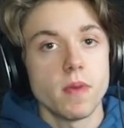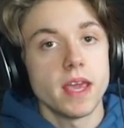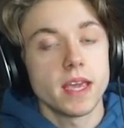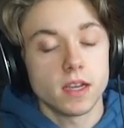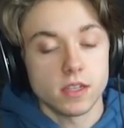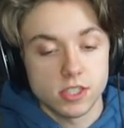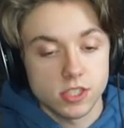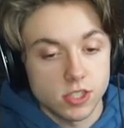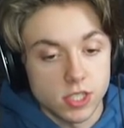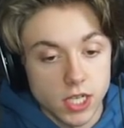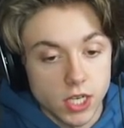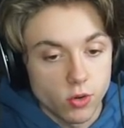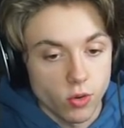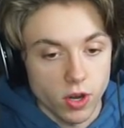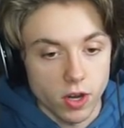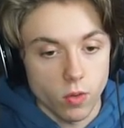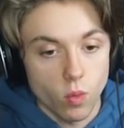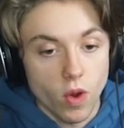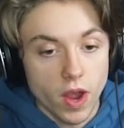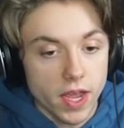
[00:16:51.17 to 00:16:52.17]
make a
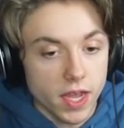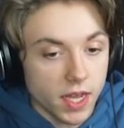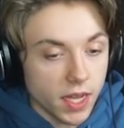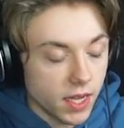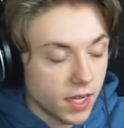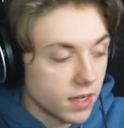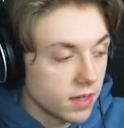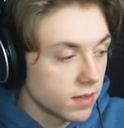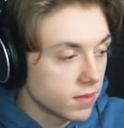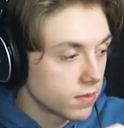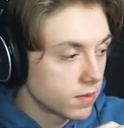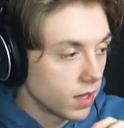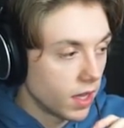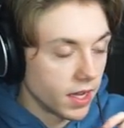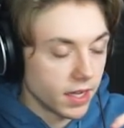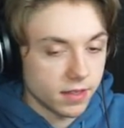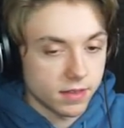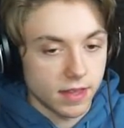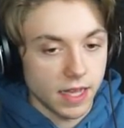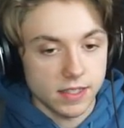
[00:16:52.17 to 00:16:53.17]
secret way in,
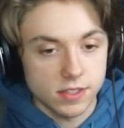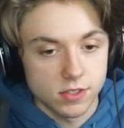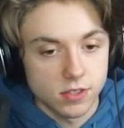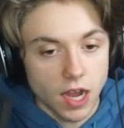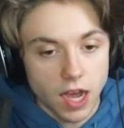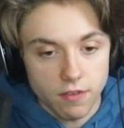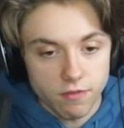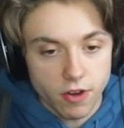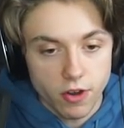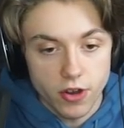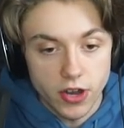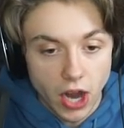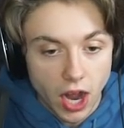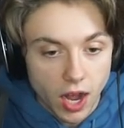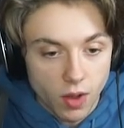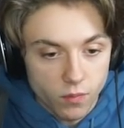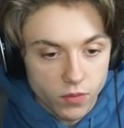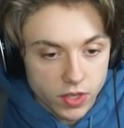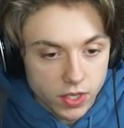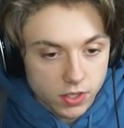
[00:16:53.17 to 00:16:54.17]
like, that's not very
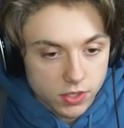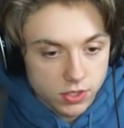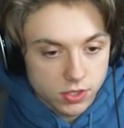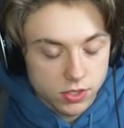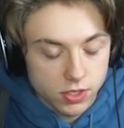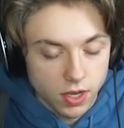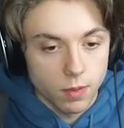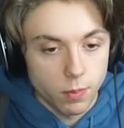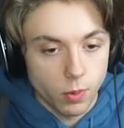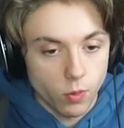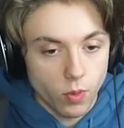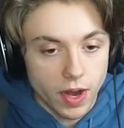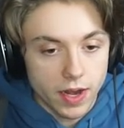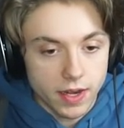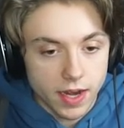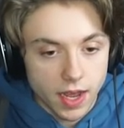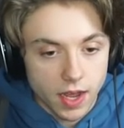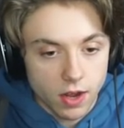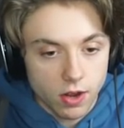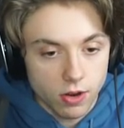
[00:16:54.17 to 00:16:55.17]
obvious. But
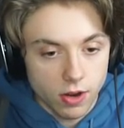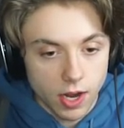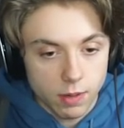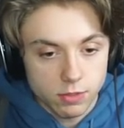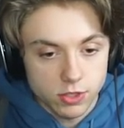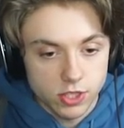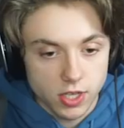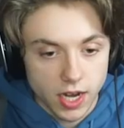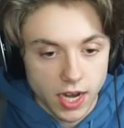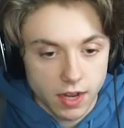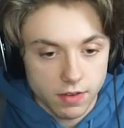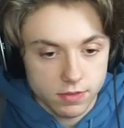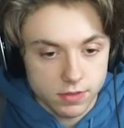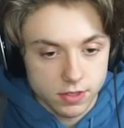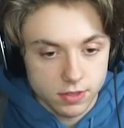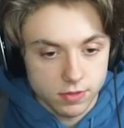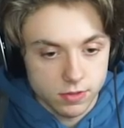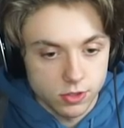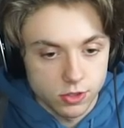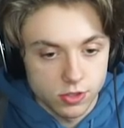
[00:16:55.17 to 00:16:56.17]
right now, I'm just gonna have
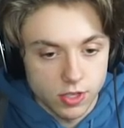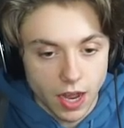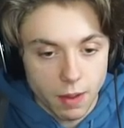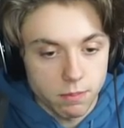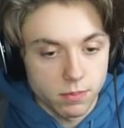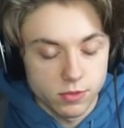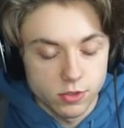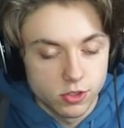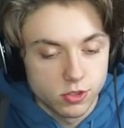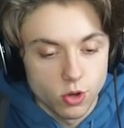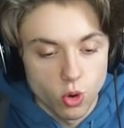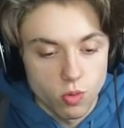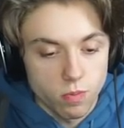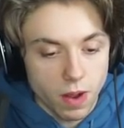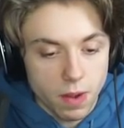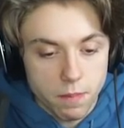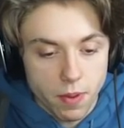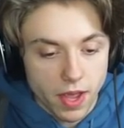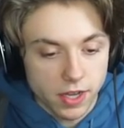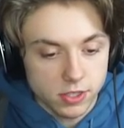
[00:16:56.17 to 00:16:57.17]
to, I'm doing
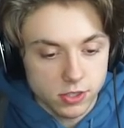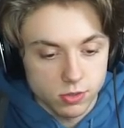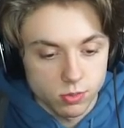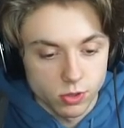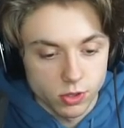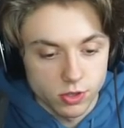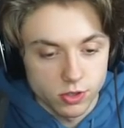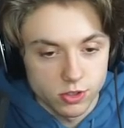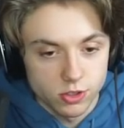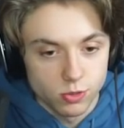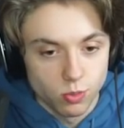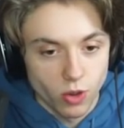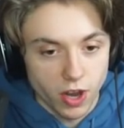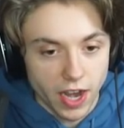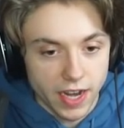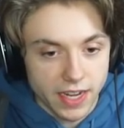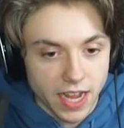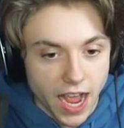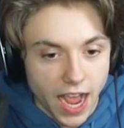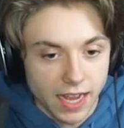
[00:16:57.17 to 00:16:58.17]
my best with what
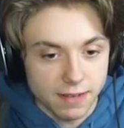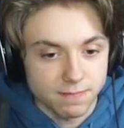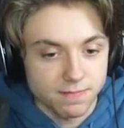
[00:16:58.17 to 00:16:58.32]
I got.